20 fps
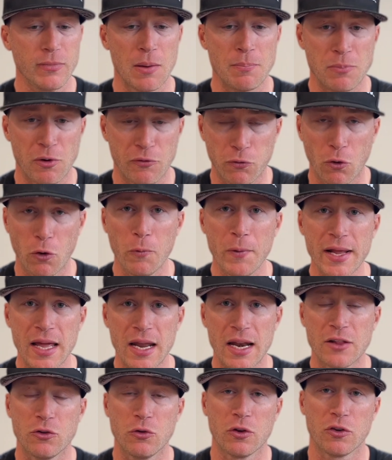Before we
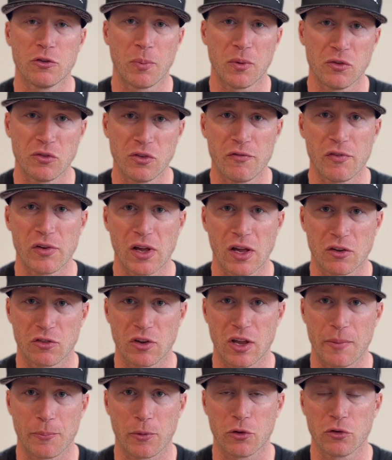get into specific
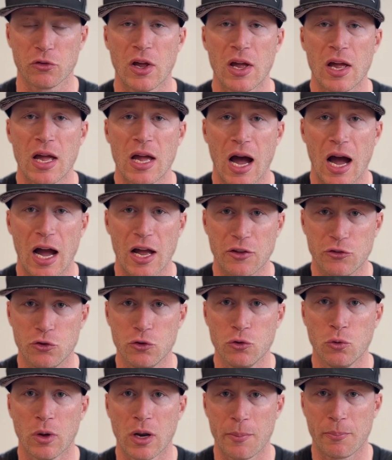examples, I
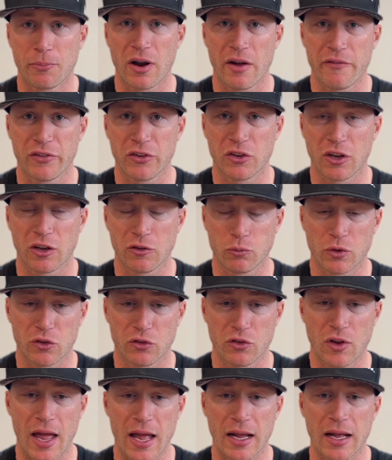do want to preface this with
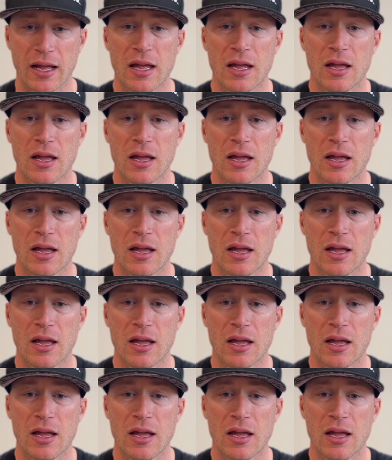saying